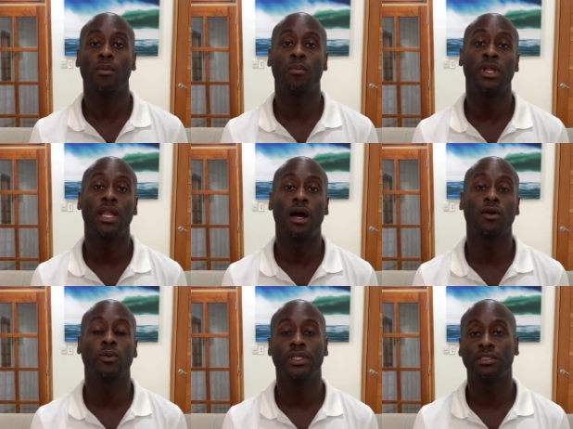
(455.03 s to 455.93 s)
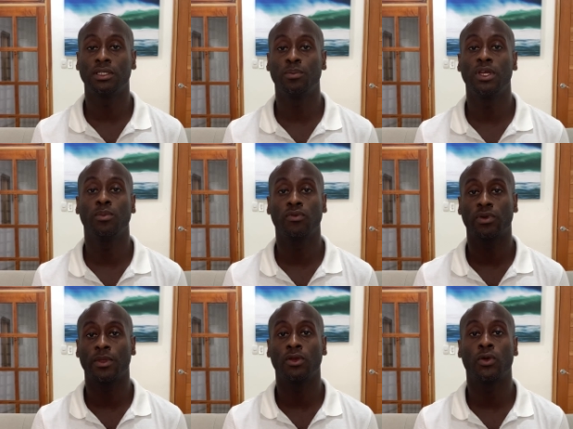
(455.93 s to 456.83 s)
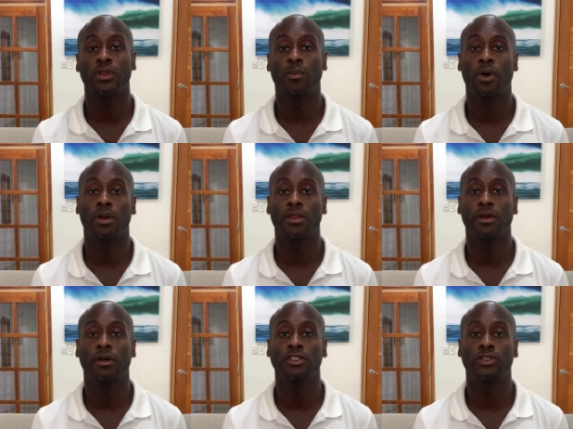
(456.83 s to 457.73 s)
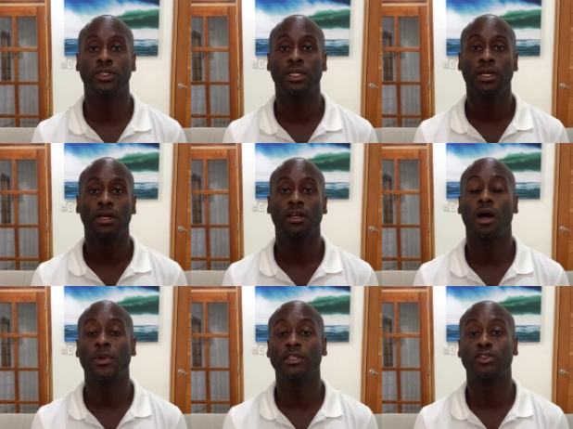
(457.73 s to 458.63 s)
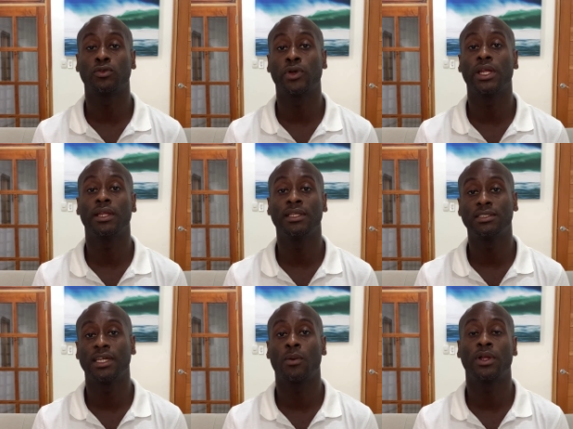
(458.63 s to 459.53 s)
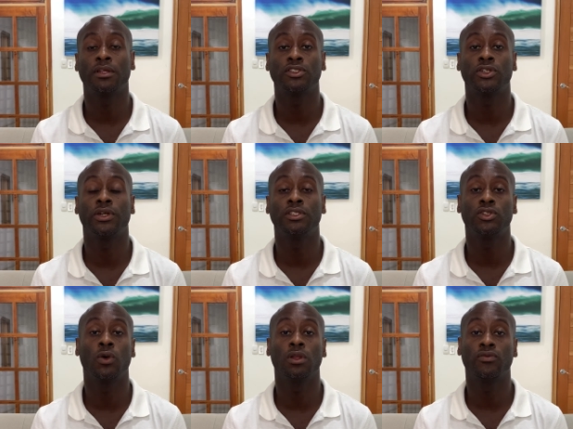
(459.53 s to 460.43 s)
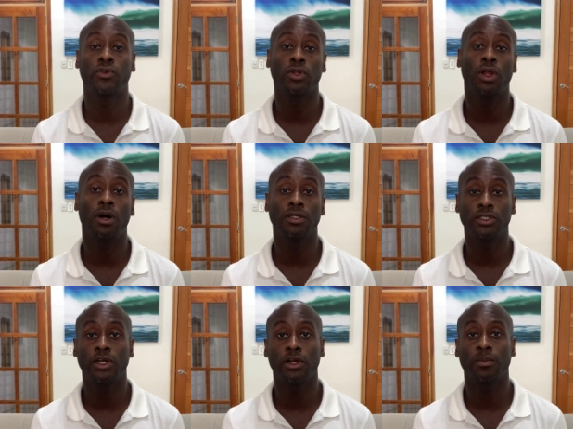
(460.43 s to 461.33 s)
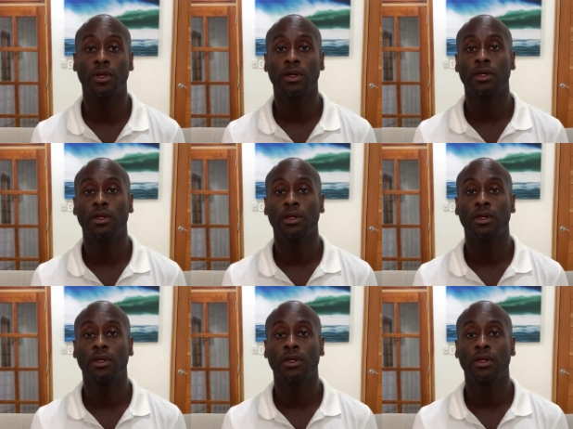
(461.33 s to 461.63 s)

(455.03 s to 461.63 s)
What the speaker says: Managuans and people from the northern part of the country coming to rent in San Juan del Sur and Tola for long term.